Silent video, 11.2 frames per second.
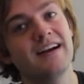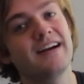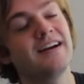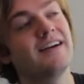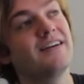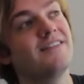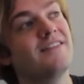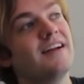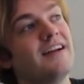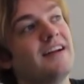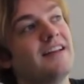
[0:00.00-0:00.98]

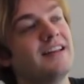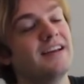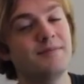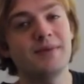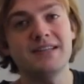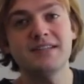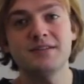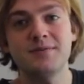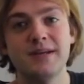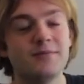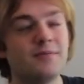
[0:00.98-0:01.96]
then
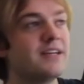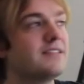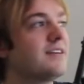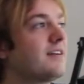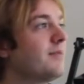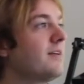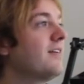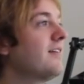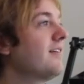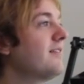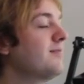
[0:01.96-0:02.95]
message me and we can talk
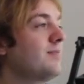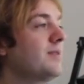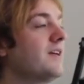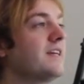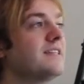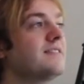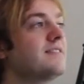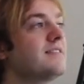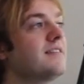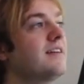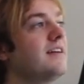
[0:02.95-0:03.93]
about
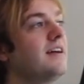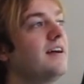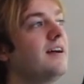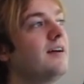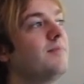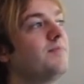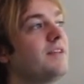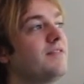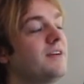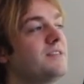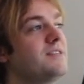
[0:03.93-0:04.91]
plugins
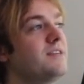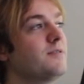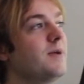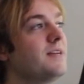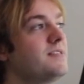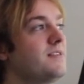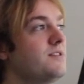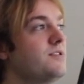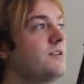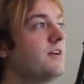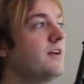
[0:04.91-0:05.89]
if I see your
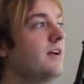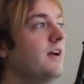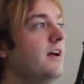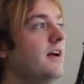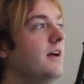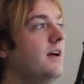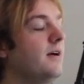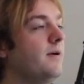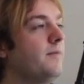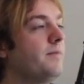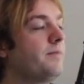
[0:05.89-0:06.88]
message.
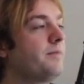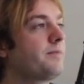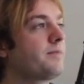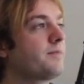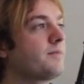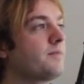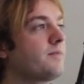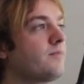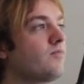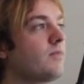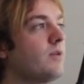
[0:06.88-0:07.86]

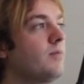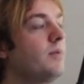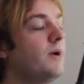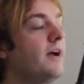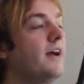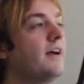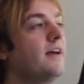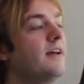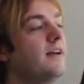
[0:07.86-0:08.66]
But